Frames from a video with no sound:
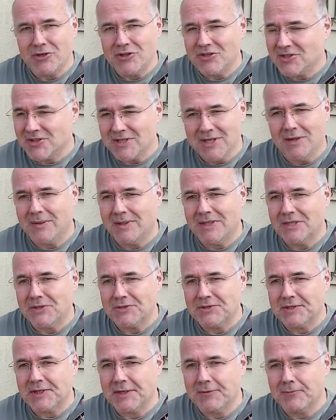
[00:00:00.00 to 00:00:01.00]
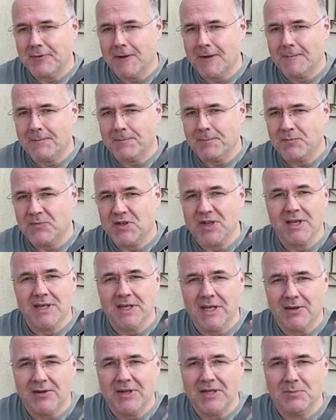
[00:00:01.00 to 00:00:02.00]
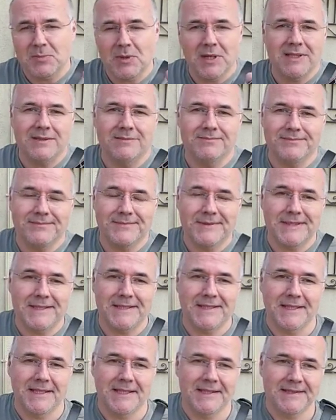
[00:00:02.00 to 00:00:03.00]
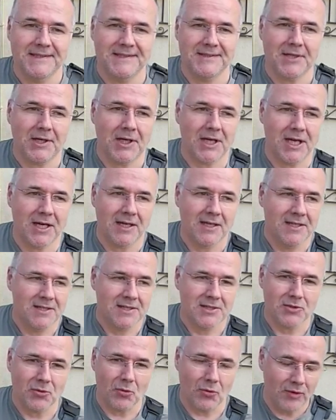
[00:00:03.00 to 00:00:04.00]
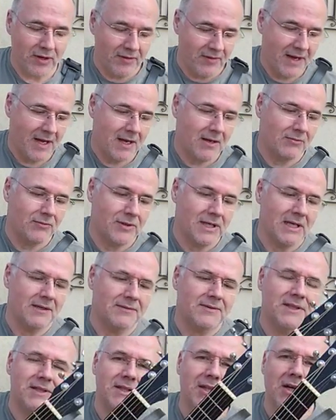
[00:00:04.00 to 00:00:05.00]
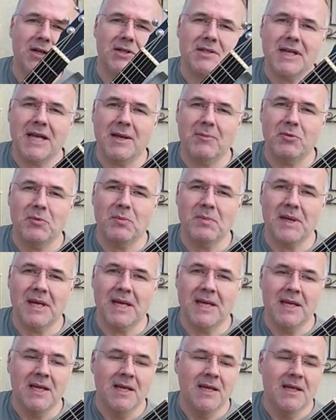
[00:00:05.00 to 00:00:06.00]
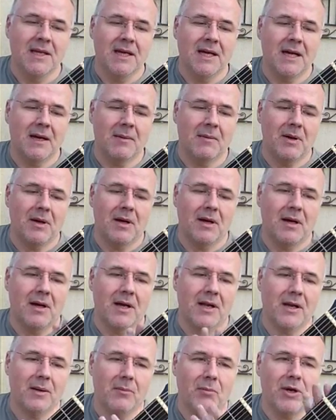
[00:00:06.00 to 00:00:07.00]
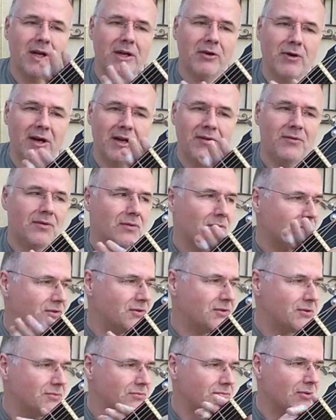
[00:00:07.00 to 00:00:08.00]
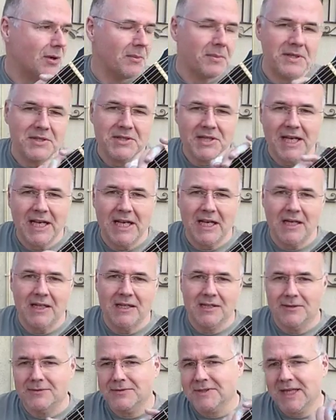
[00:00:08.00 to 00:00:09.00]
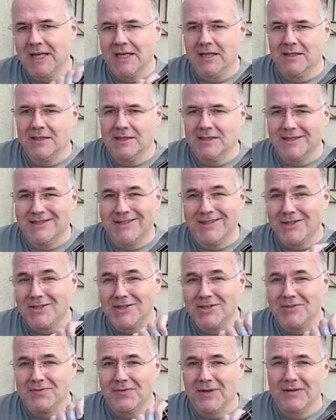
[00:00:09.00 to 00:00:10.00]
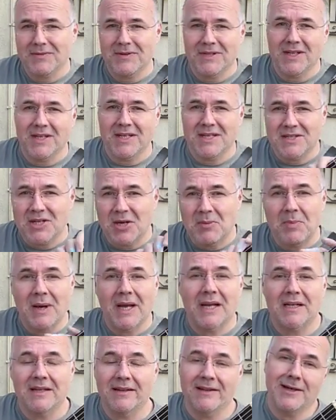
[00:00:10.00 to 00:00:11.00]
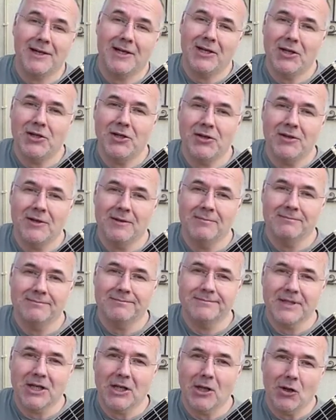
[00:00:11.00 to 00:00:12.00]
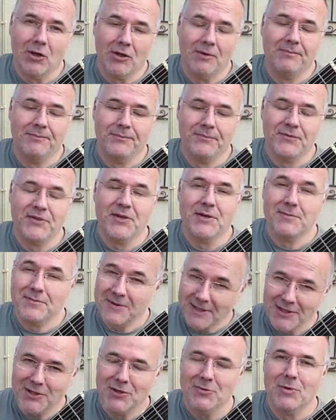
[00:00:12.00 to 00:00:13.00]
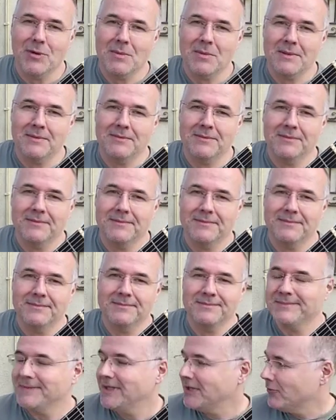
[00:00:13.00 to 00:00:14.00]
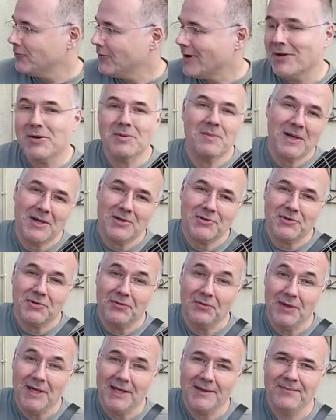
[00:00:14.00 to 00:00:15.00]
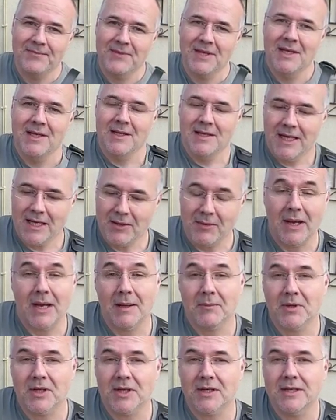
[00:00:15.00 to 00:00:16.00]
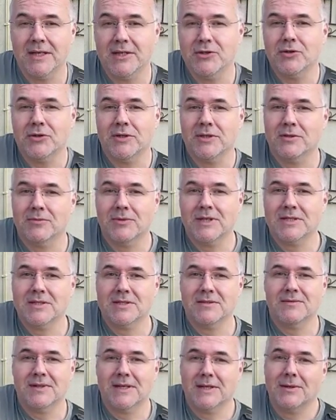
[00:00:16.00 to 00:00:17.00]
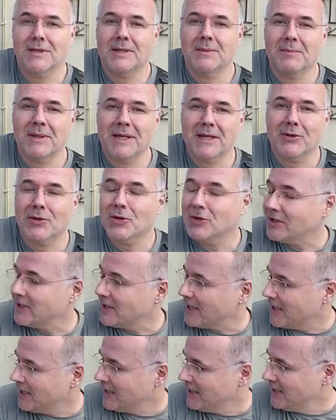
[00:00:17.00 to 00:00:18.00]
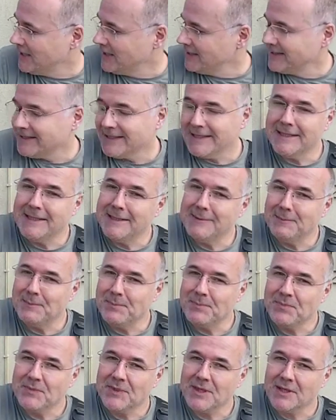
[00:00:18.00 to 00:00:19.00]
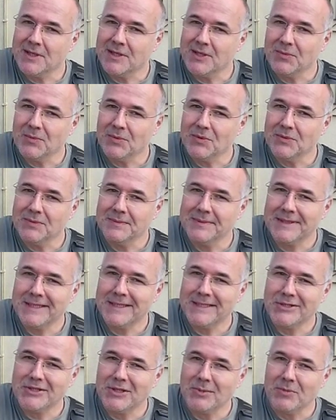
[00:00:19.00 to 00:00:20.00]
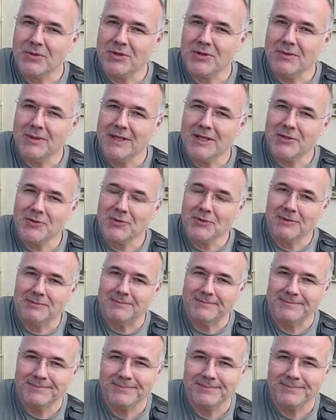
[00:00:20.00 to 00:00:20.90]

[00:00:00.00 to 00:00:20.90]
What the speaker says: You just know it doesn't sound right. So there you go, there's my entire story of how Reloved Guitars came to be, and I'm really grateful to Robert Taylor of Taylor Guitars for having done it so badly that I learned a lot. So thank you, Robert, in a roundabout sort of way. Anyway, I'm going to enjoy the rest of our bank holiday, and I will catch up with you later on.